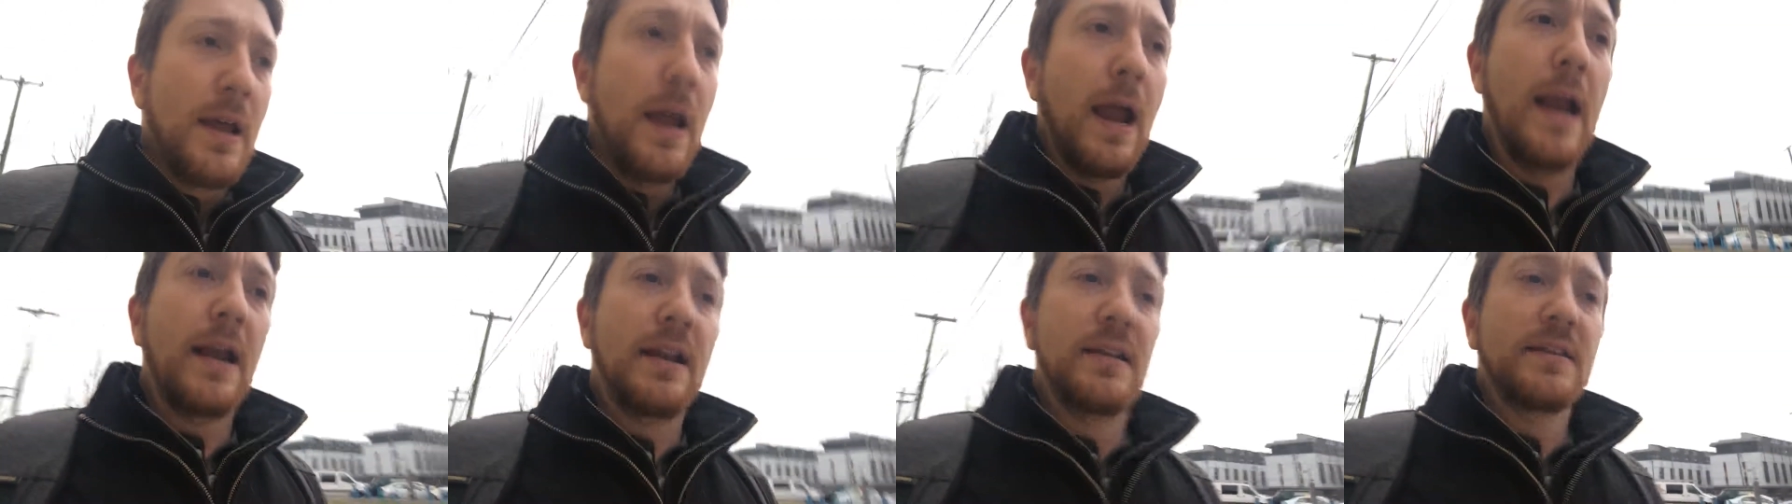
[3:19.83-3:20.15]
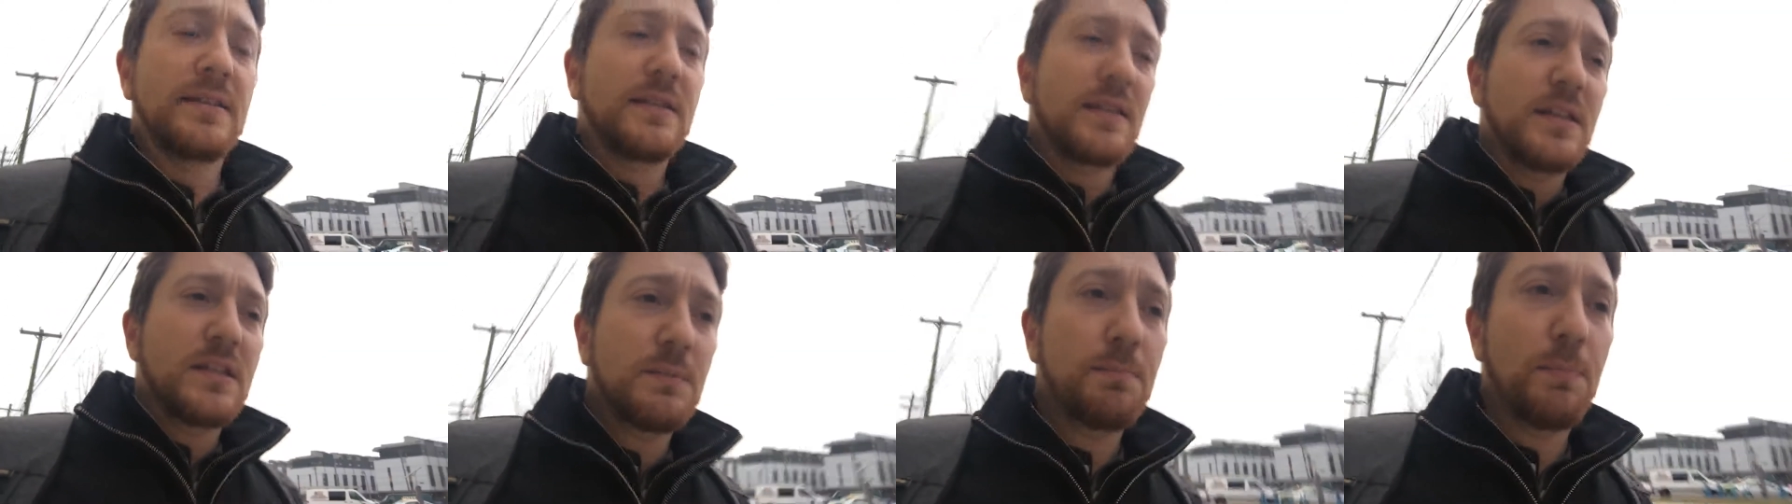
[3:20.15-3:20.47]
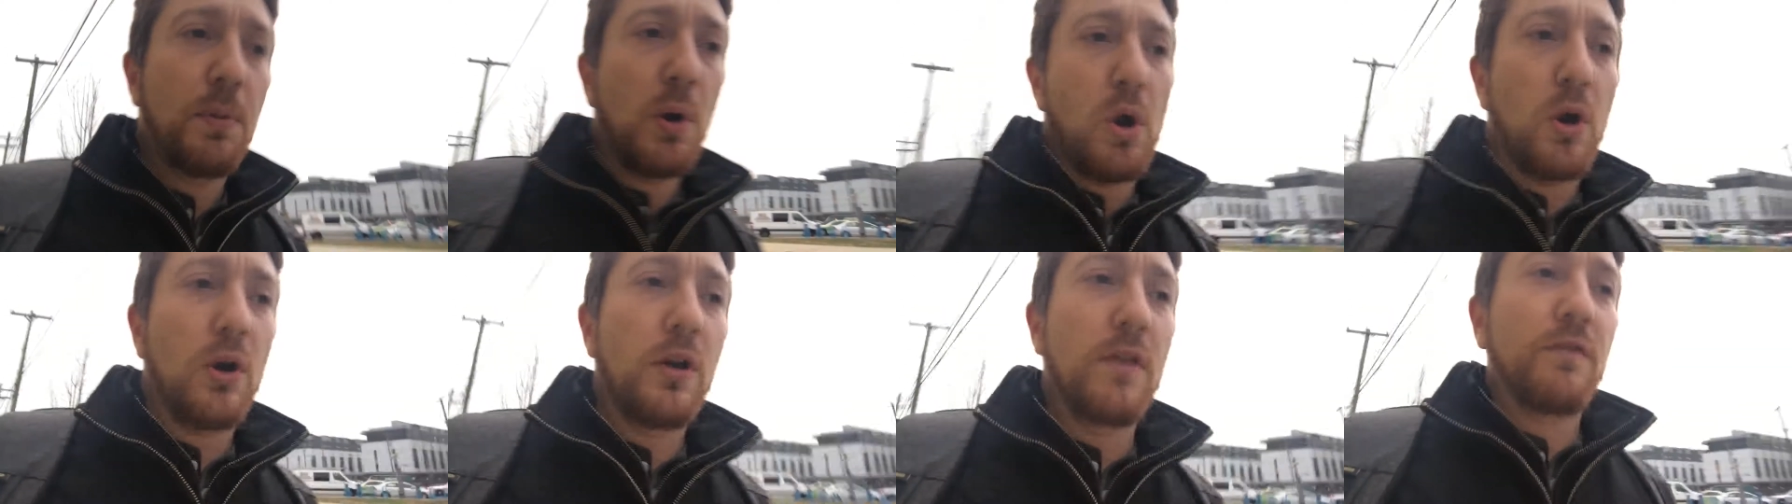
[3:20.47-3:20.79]
And it's this
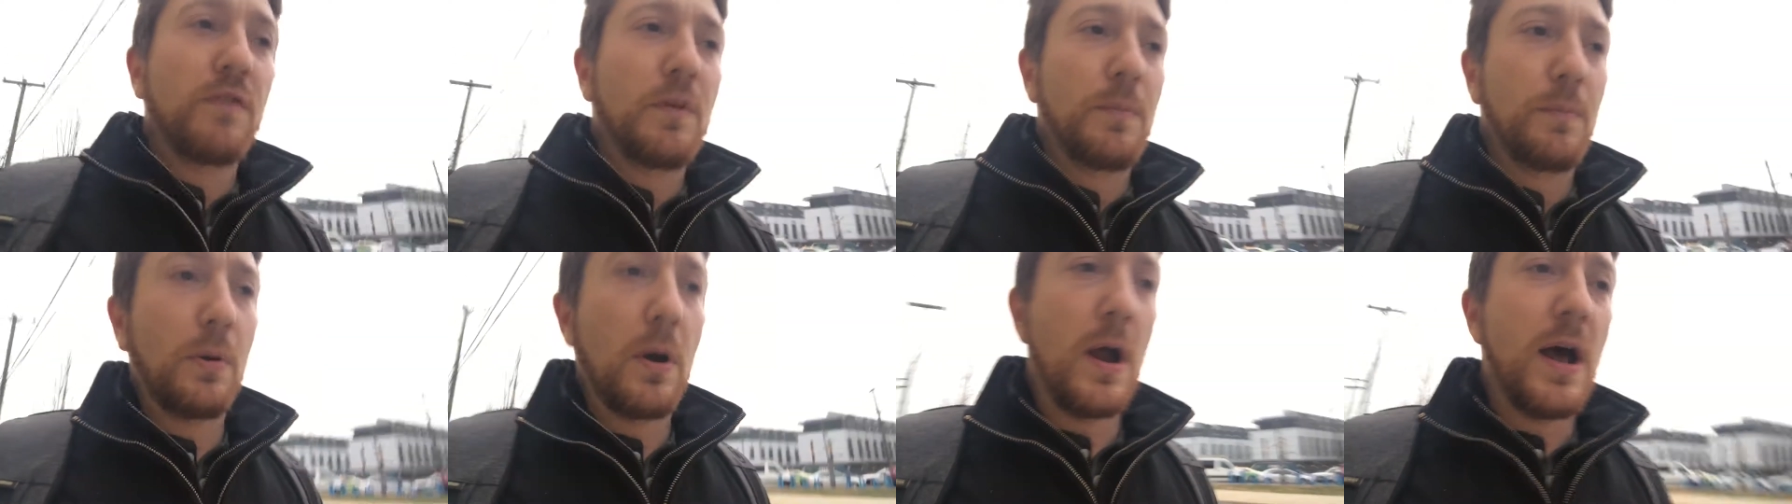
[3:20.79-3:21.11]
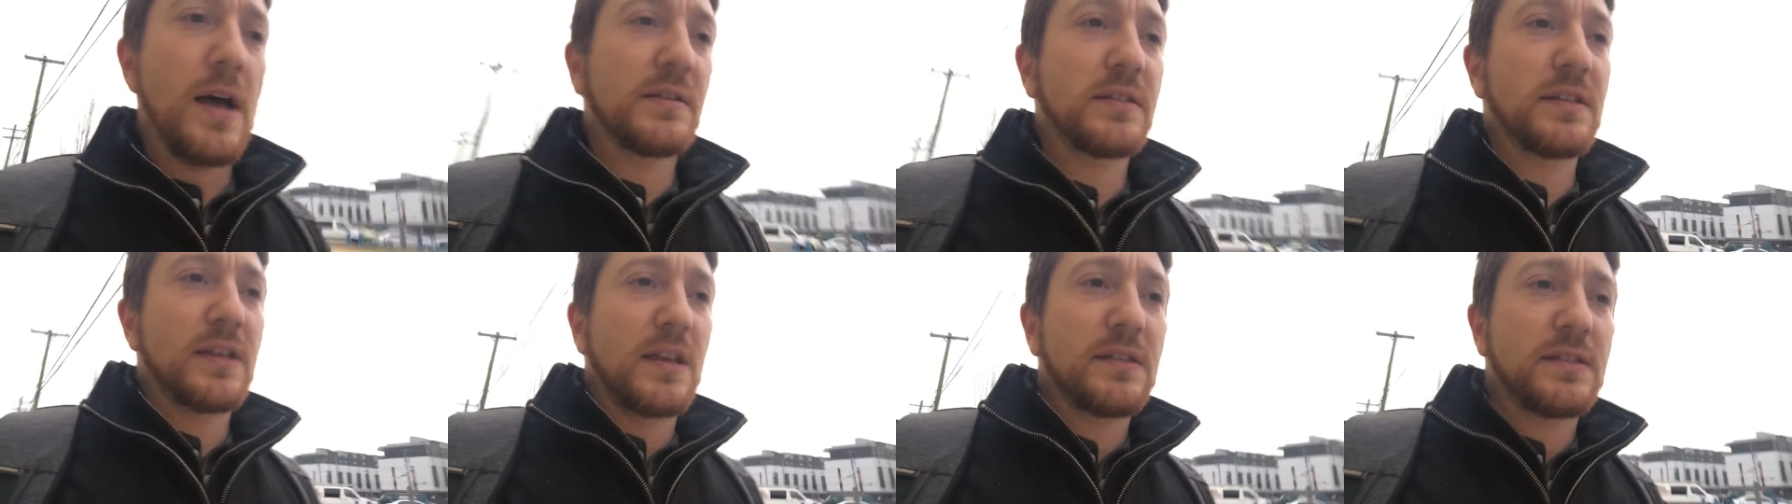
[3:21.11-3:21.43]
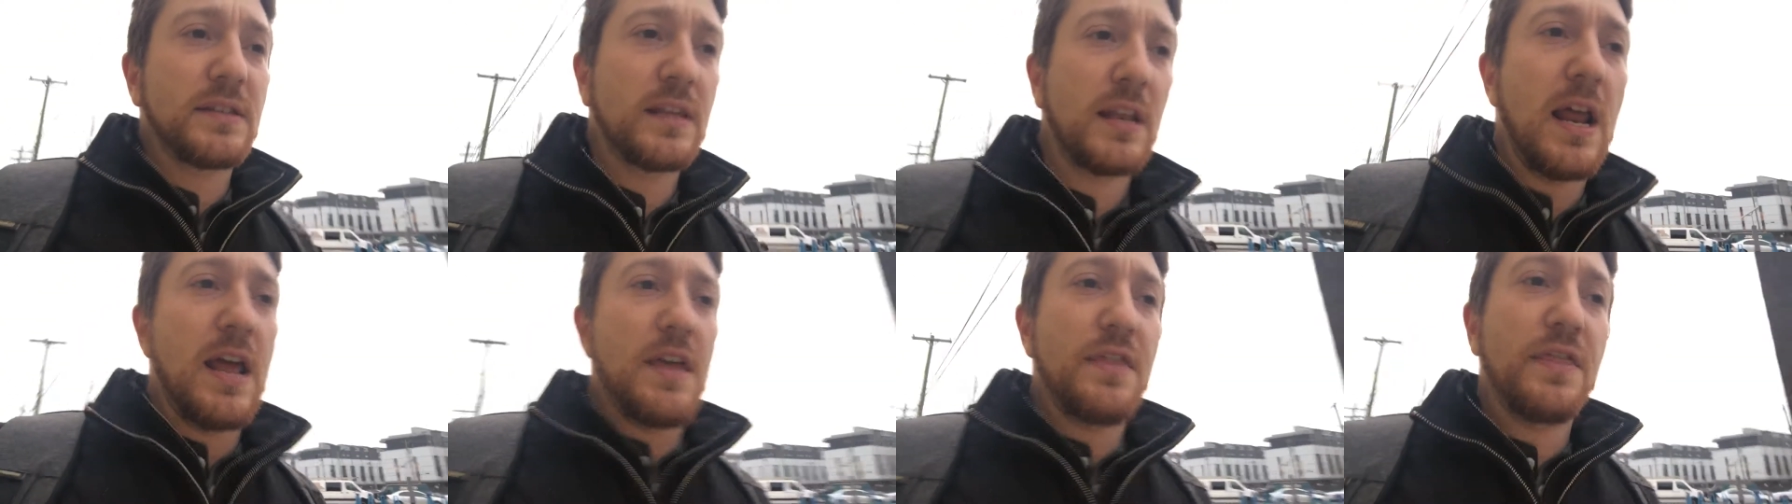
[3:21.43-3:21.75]
part of the
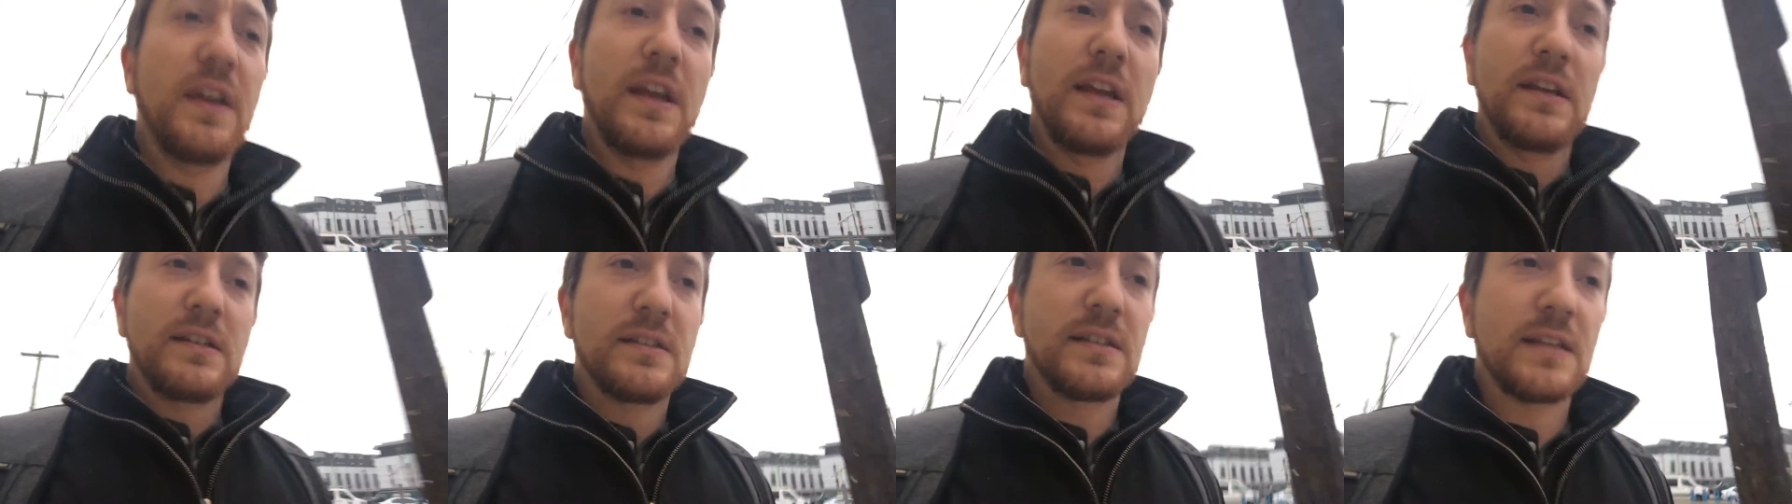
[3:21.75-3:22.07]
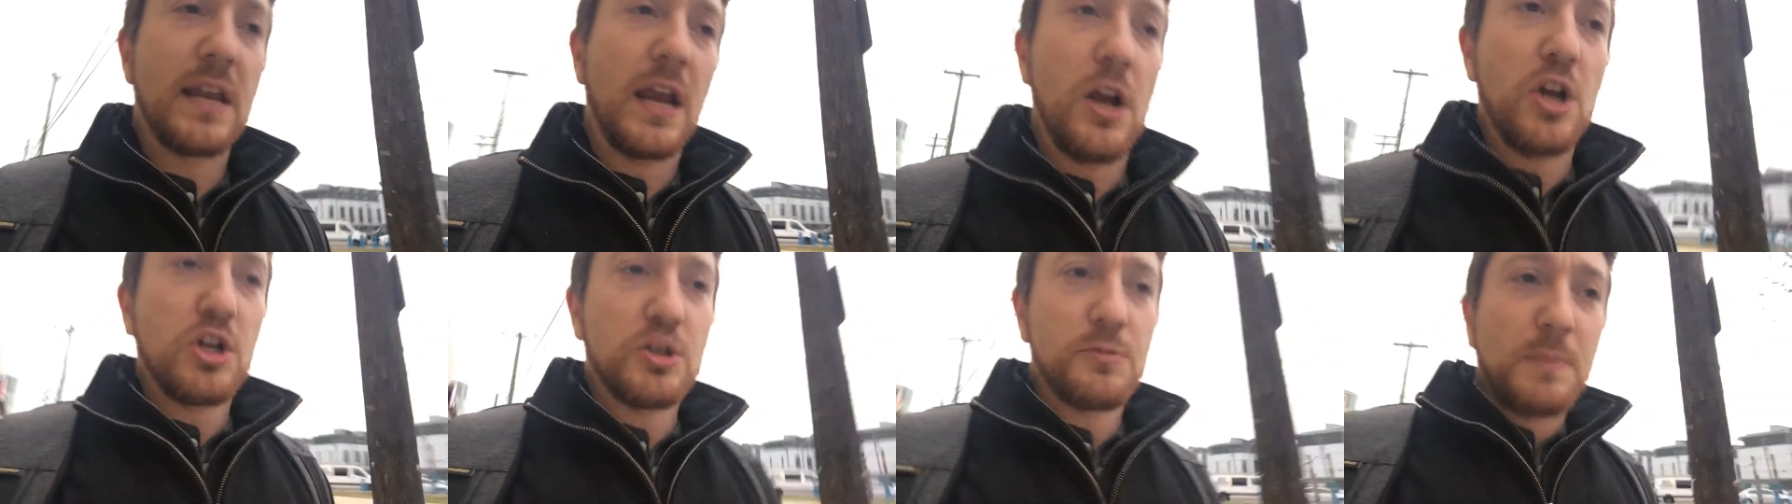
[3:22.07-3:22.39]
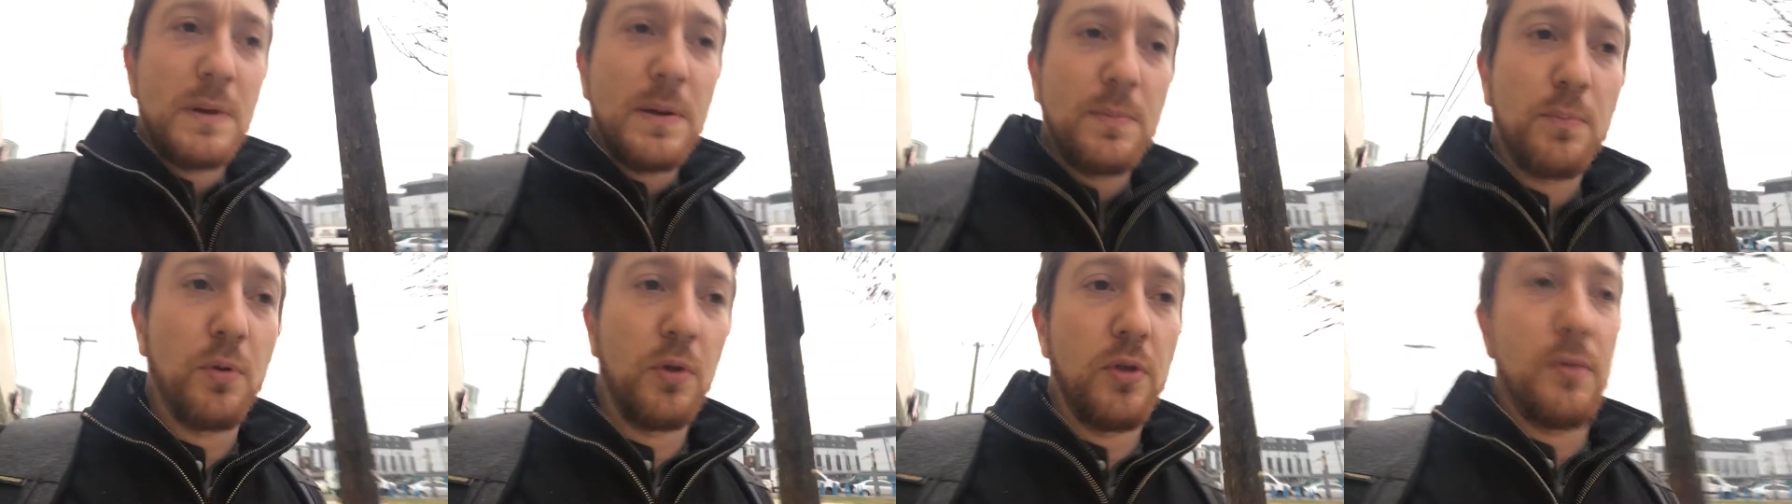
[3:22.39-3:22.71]
process that I think scares
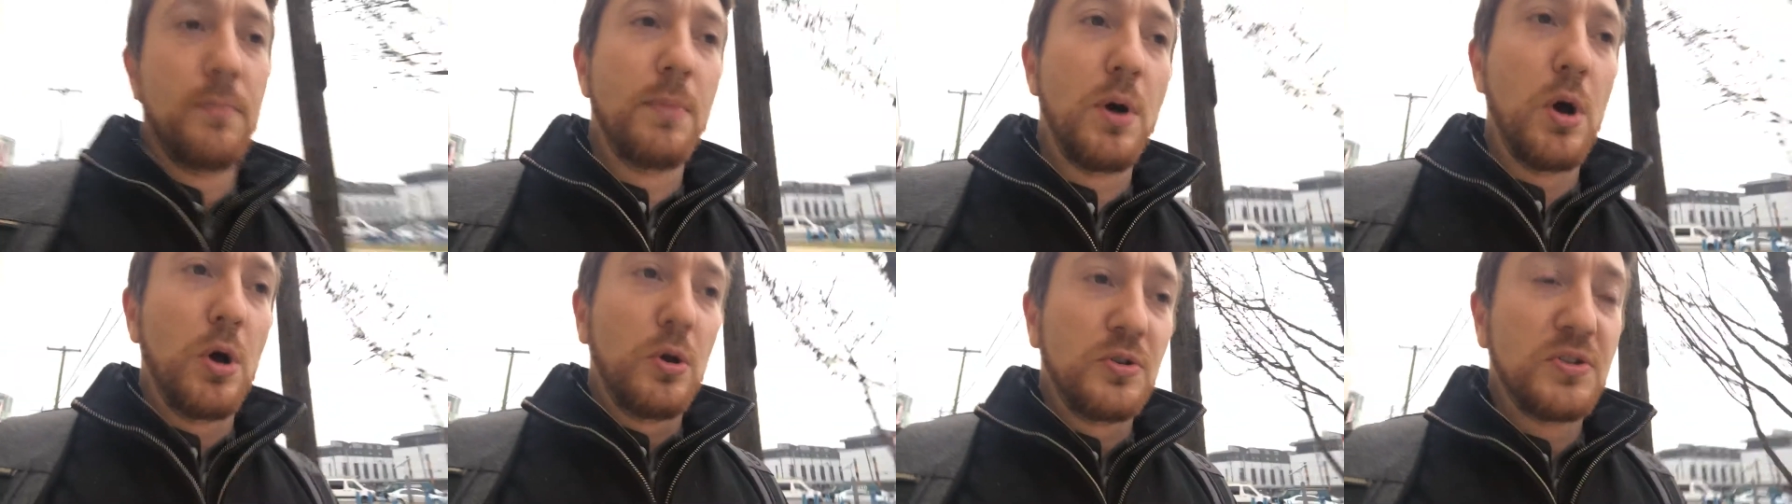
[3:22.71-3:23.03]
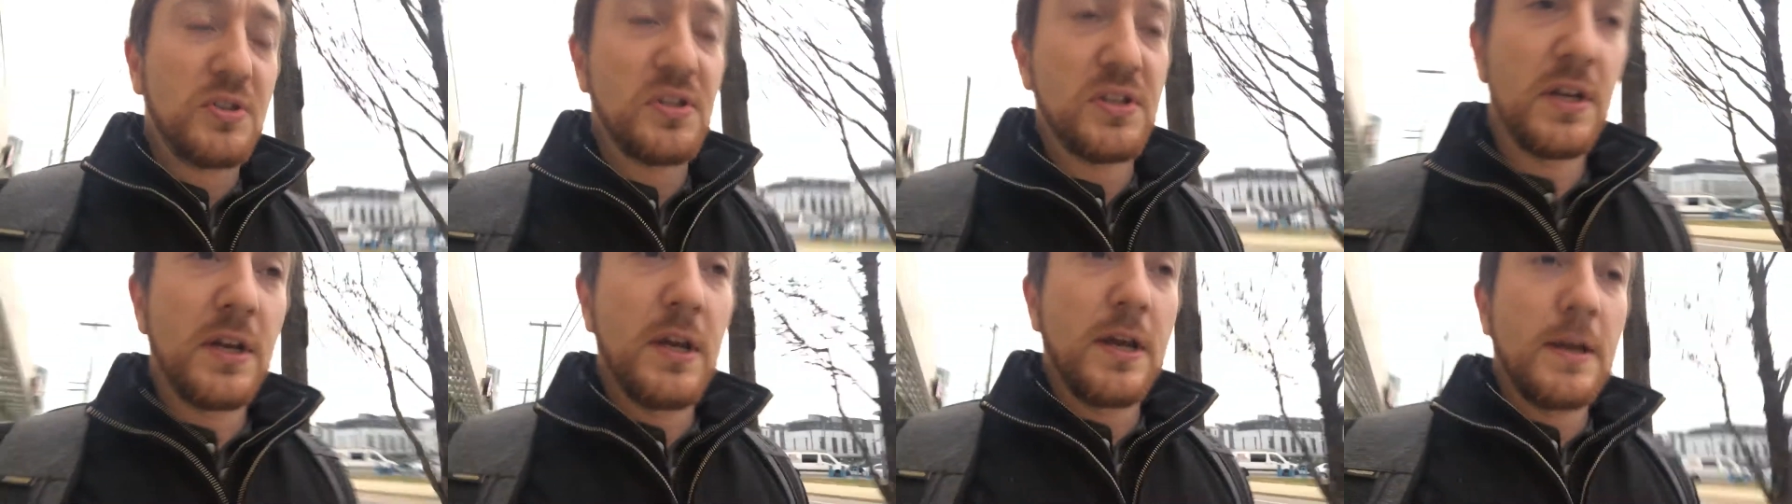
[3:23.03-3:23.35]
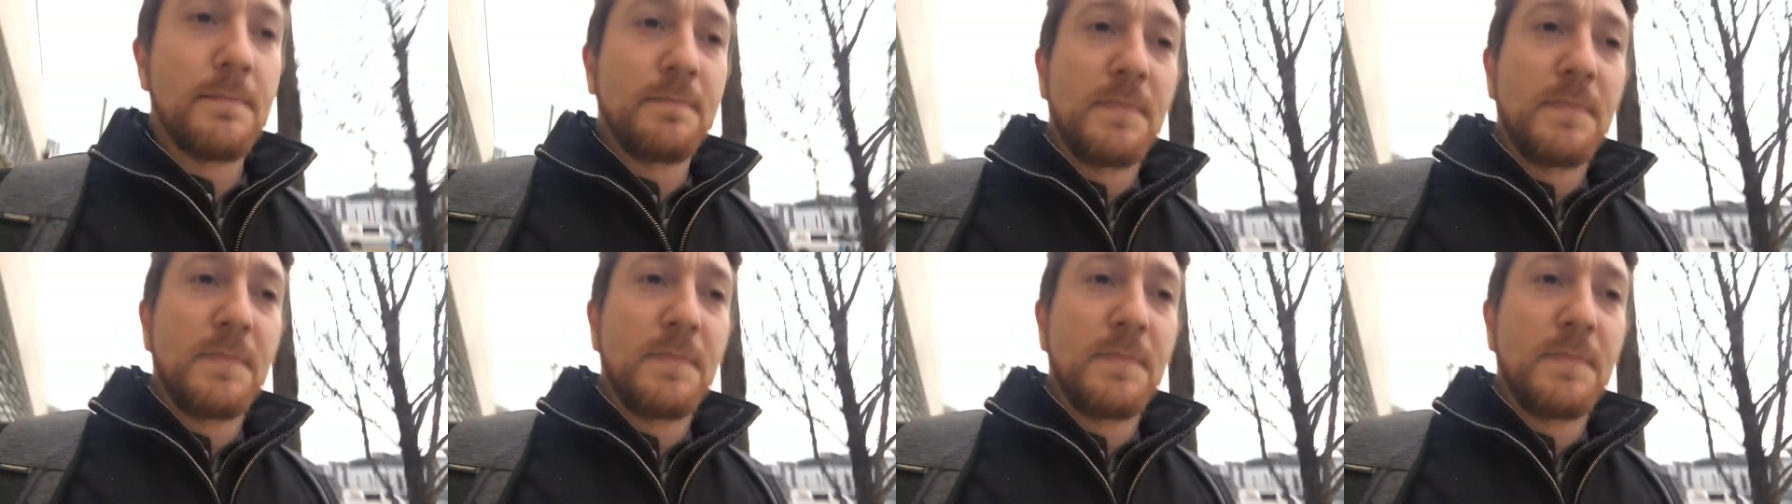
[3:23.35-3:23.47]
people the most.